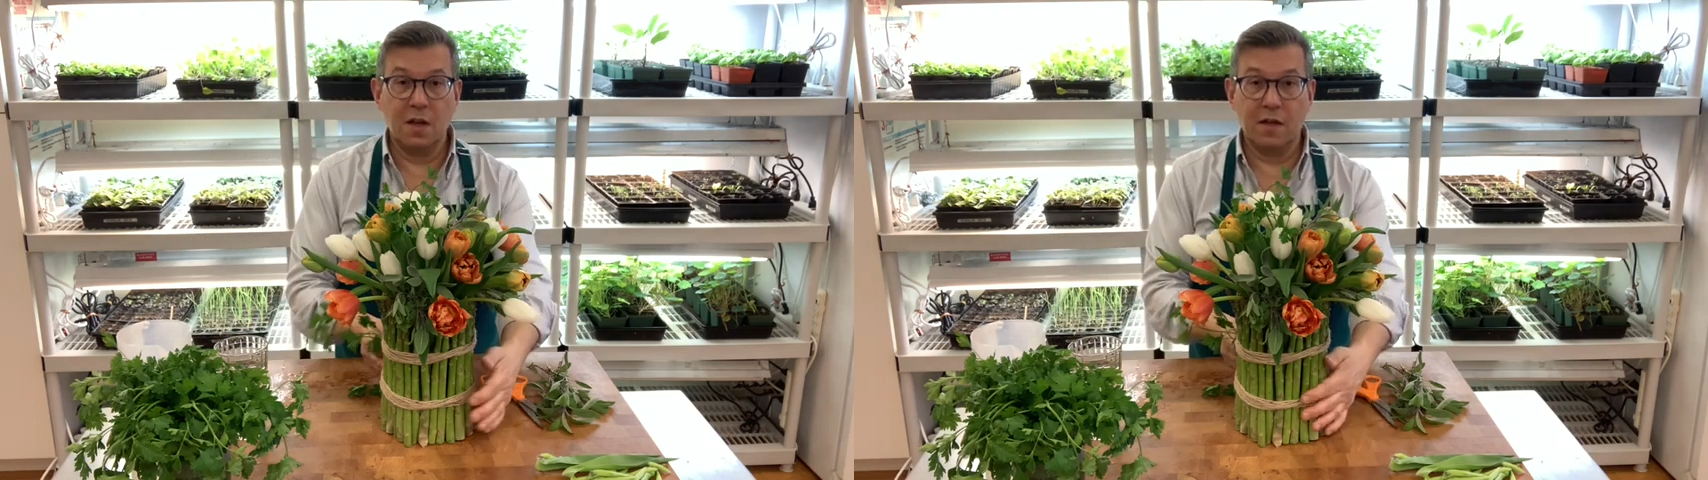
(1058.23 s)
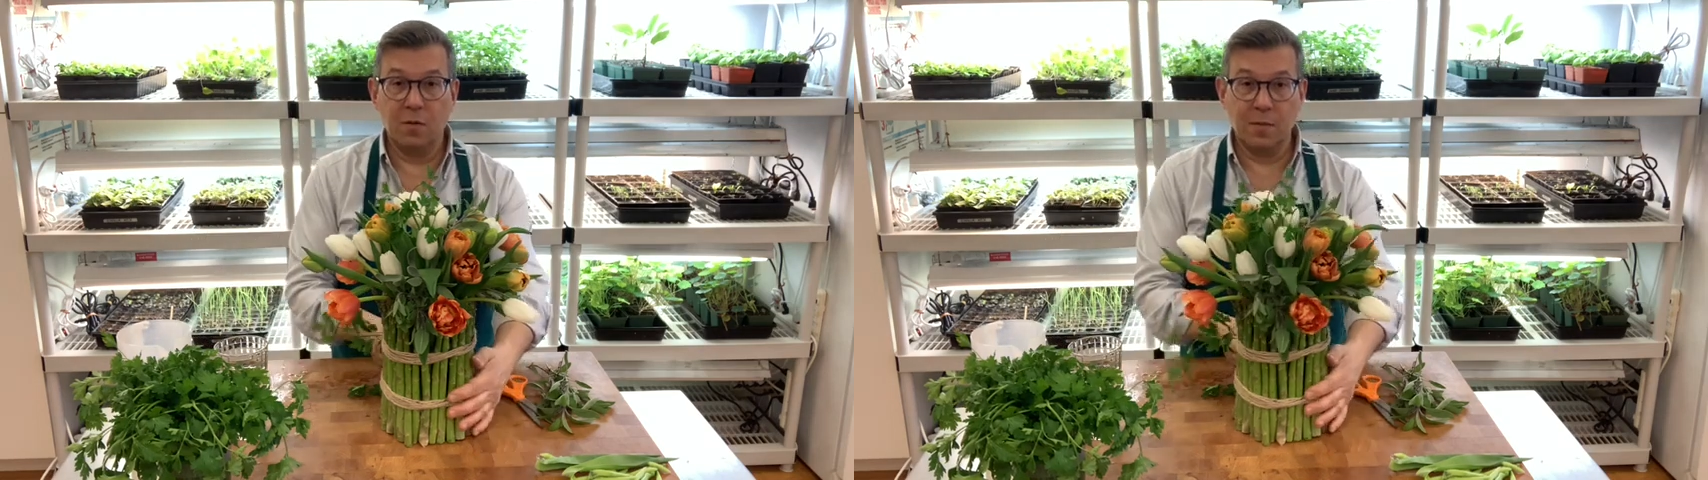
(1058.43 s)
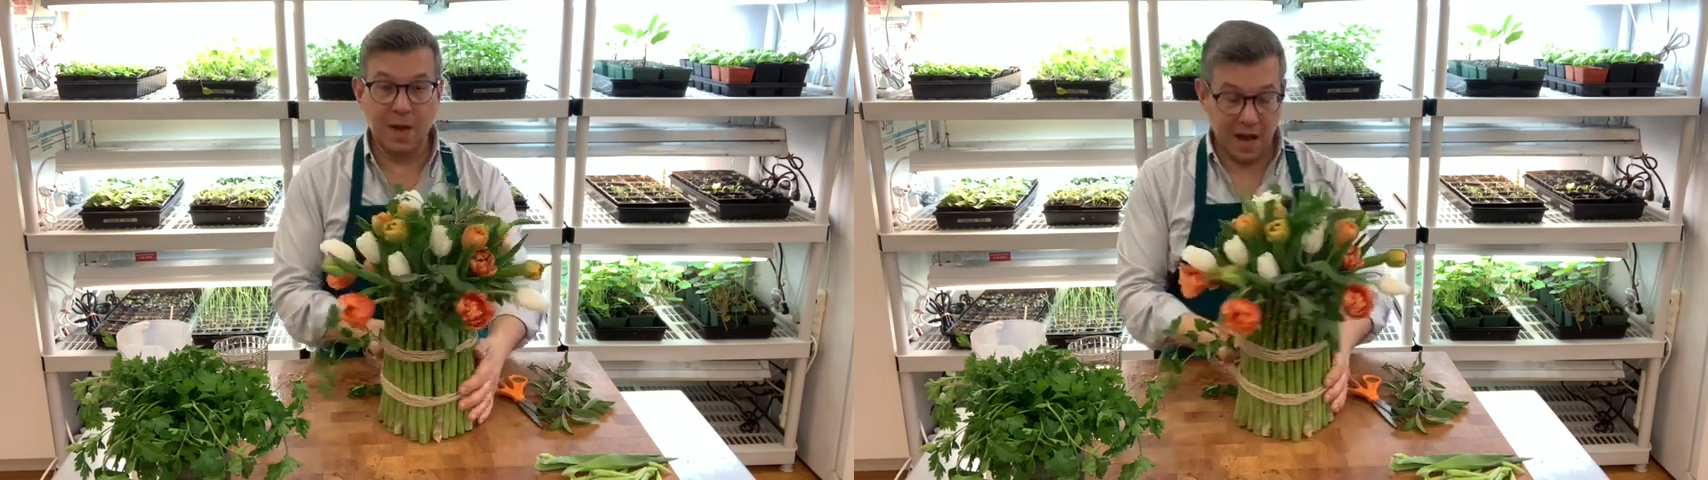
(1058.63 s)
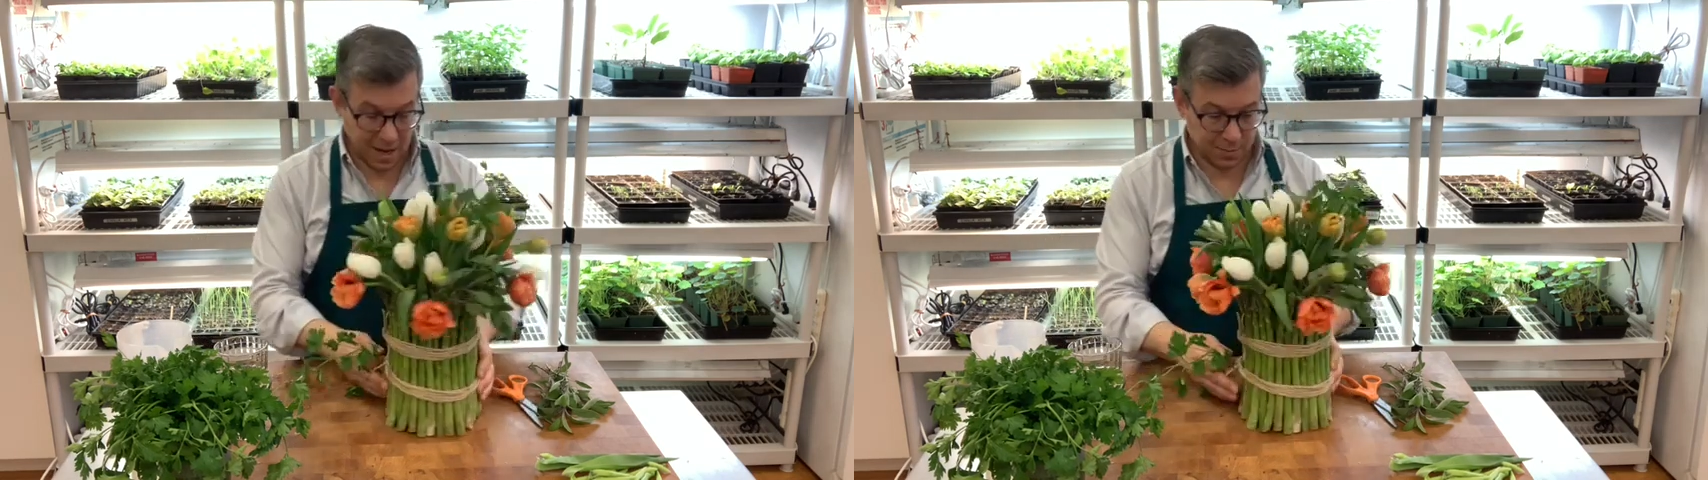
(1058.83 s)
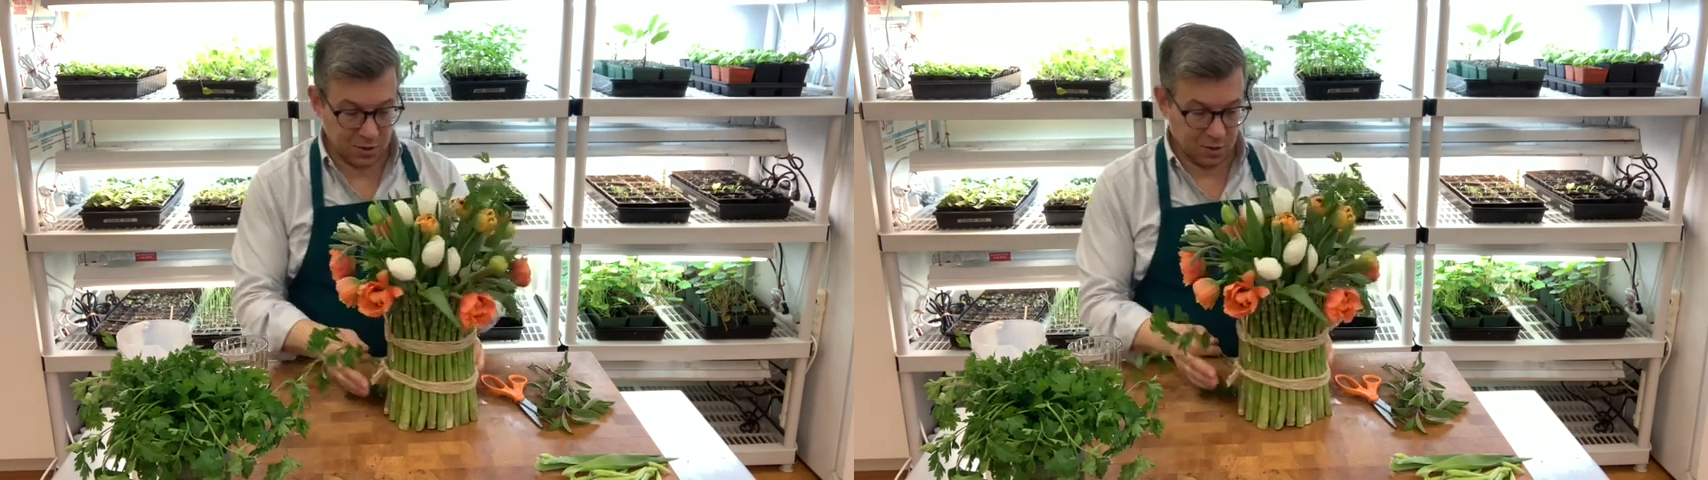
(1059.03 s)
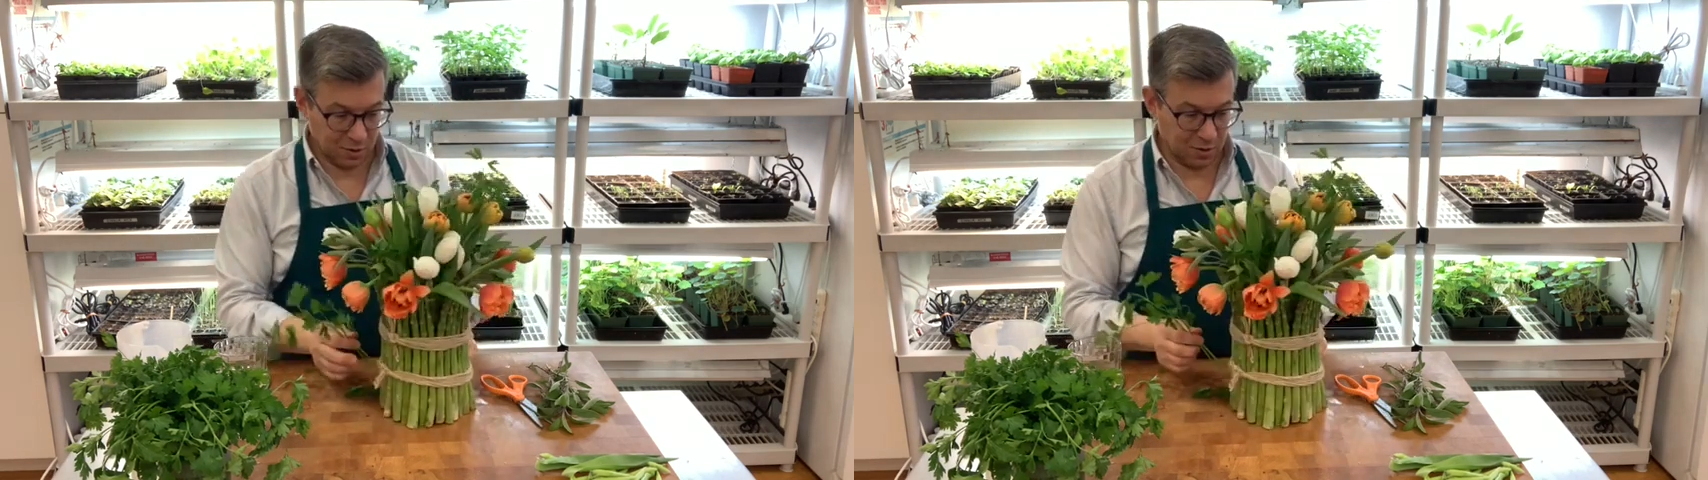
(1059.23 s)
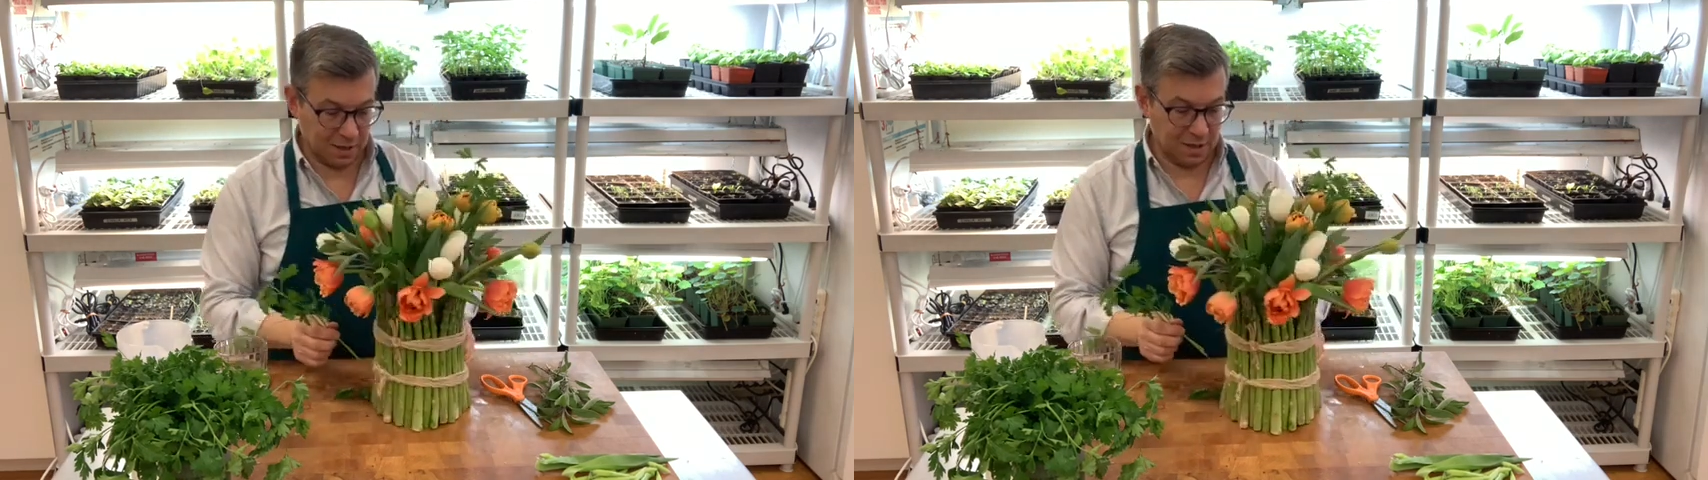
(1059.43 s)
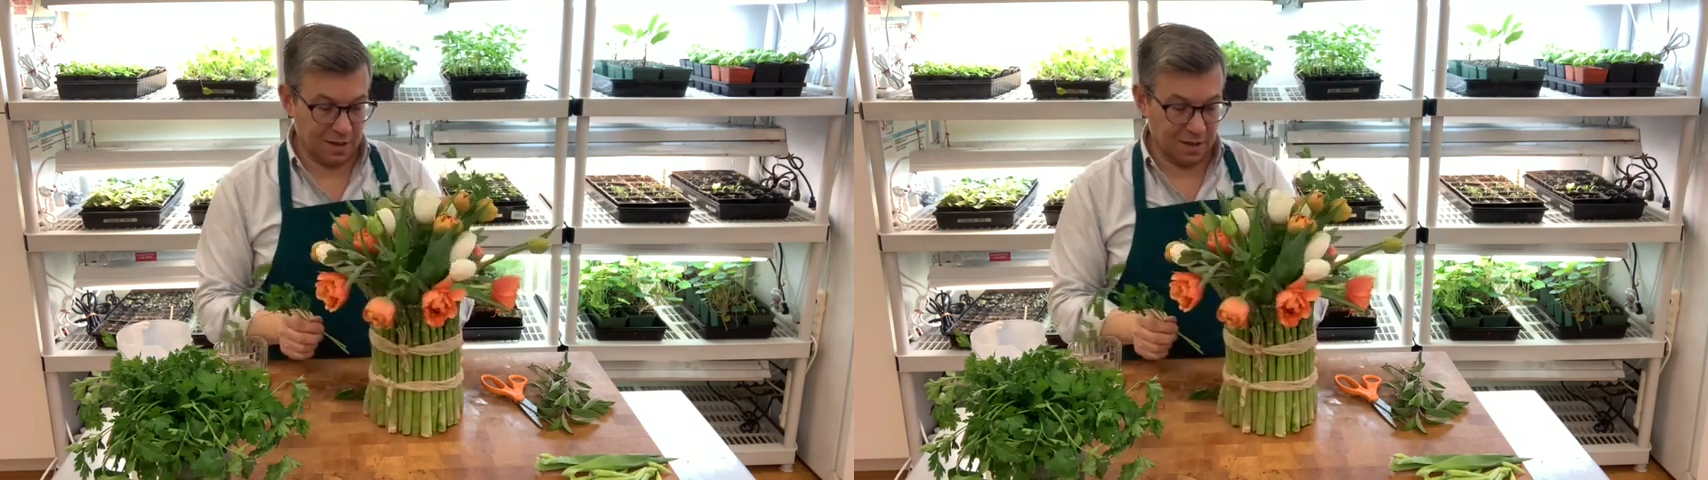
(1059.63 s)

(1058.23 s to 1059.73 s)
That would be absolutely